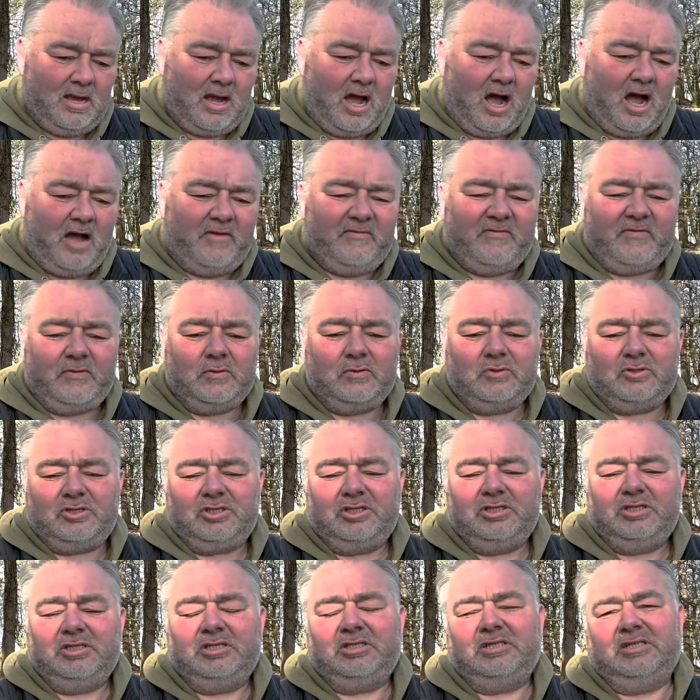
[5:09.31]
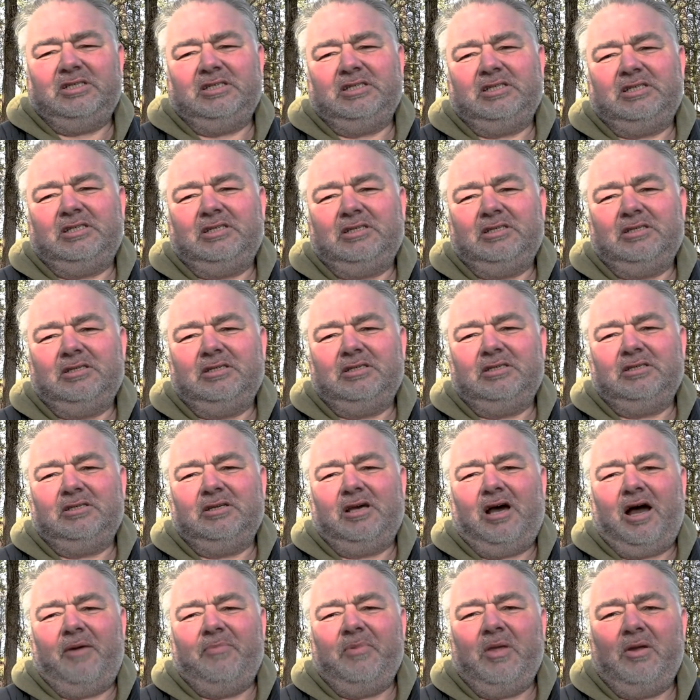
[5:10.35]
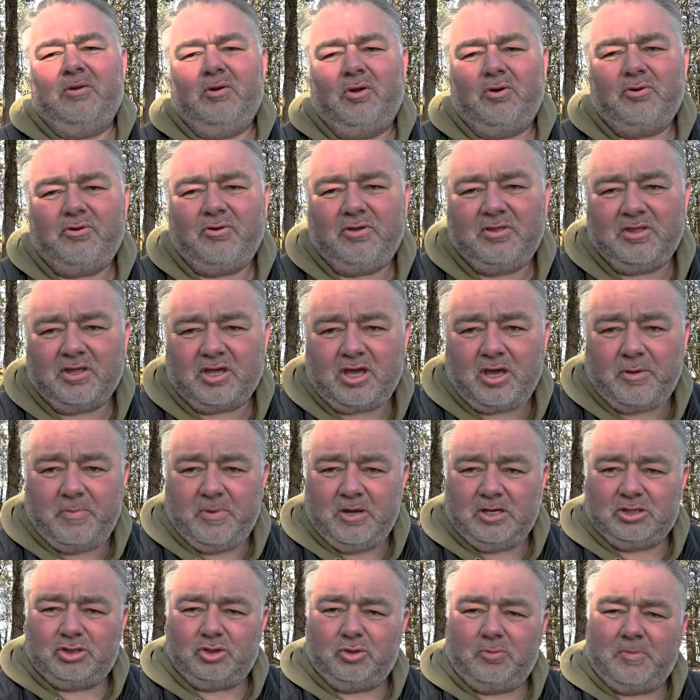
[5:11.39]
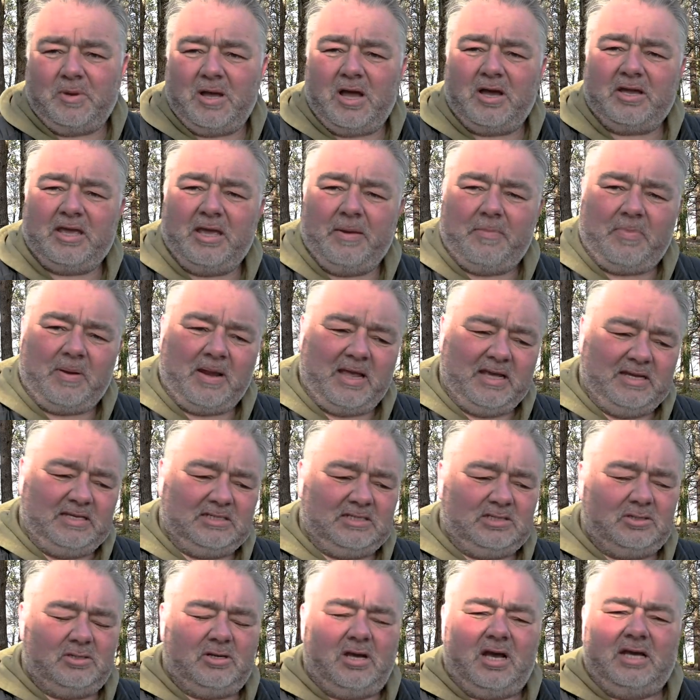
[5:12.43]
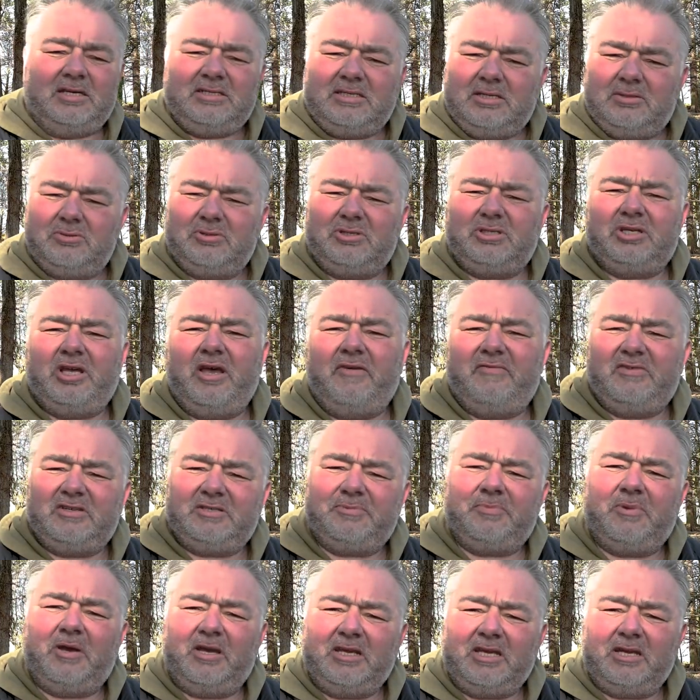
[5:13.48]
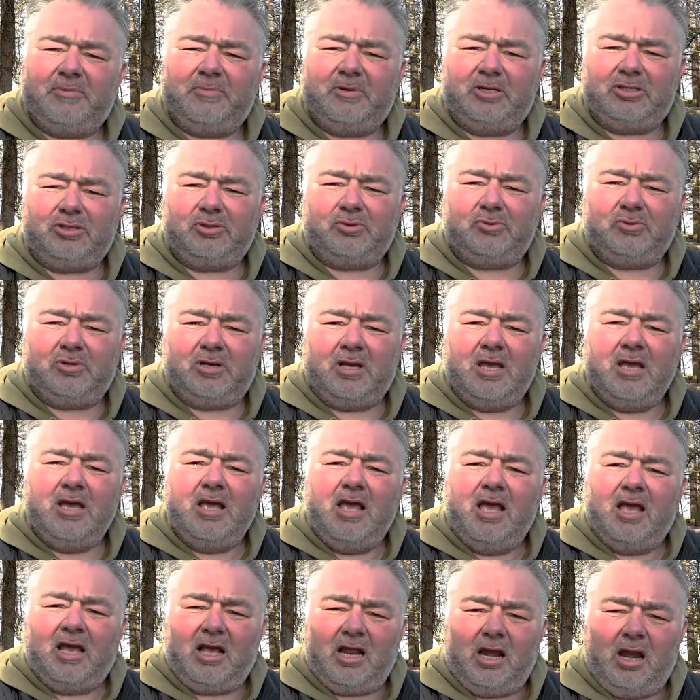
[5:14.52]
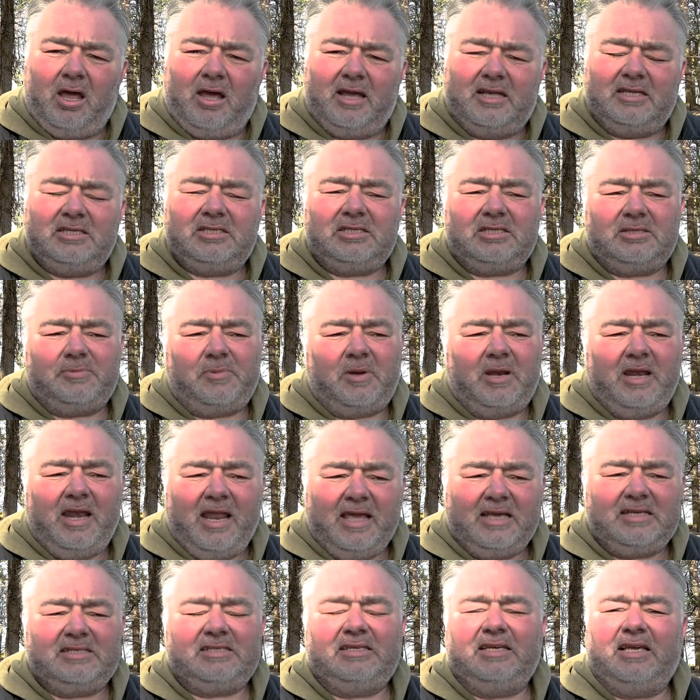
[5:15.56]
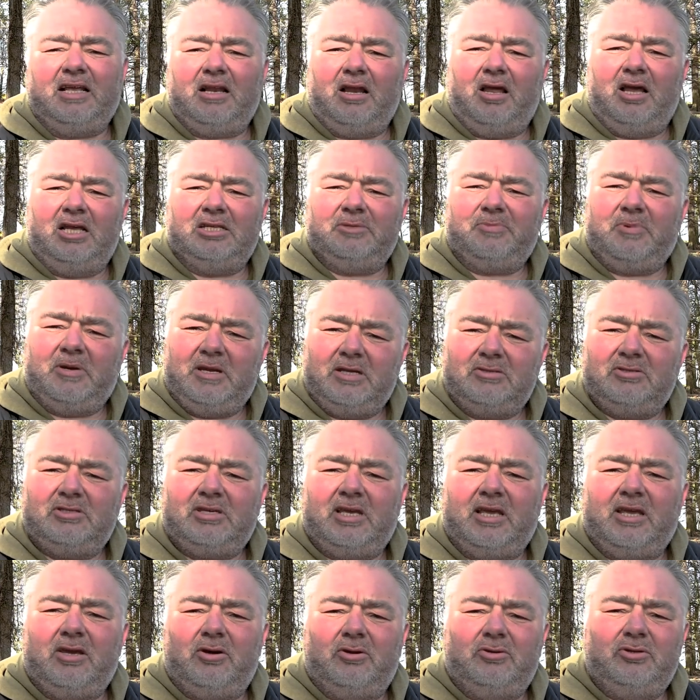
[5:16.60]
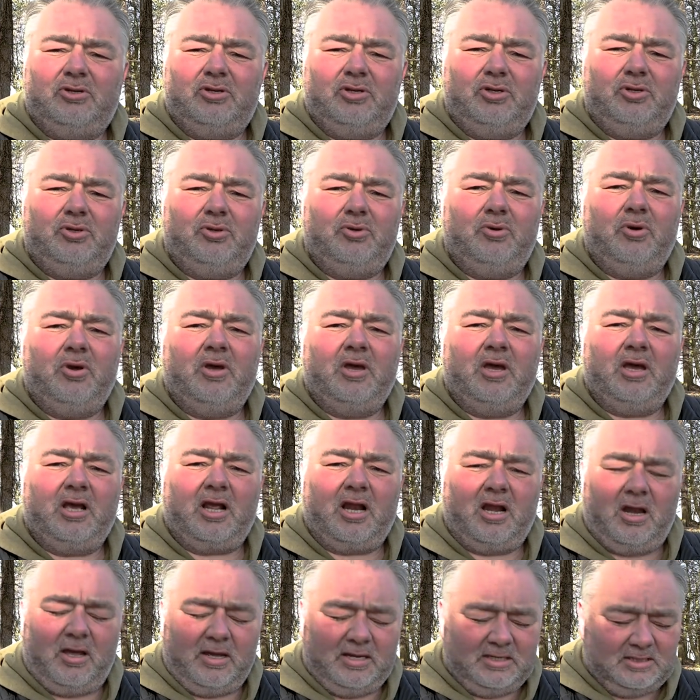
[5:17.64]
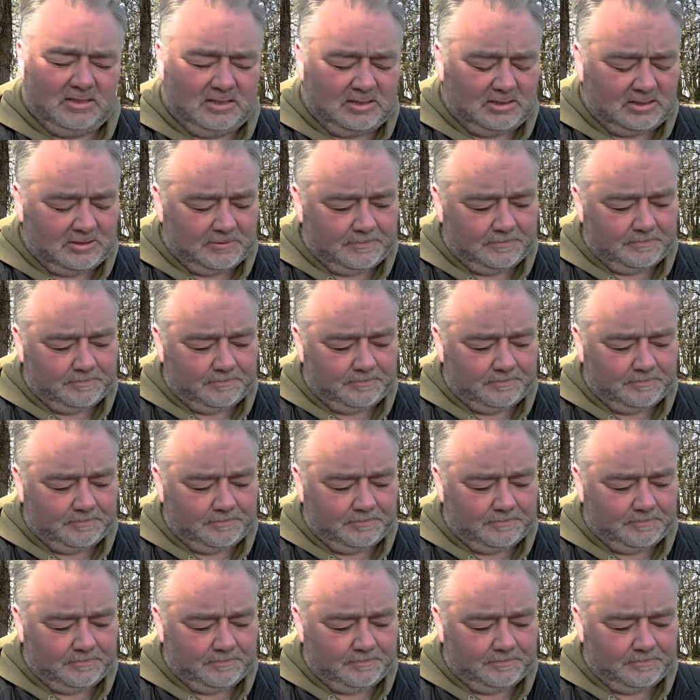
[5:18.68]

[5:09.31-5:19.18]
I'm fortunate that I'm no longer in the commercial marketplace. I still service my commercial clients, my legacy clients, but I don't take on new clients.